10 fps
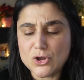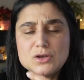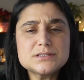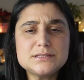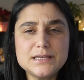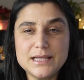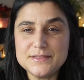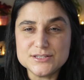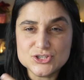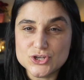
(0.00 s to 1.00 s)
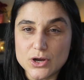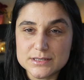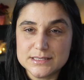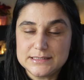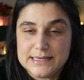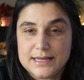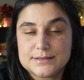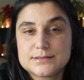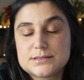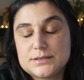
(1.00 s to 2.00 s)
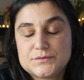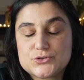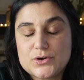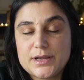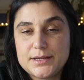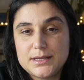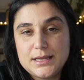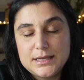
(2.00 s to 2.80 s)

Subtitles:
Constantly in this toxic dance of trying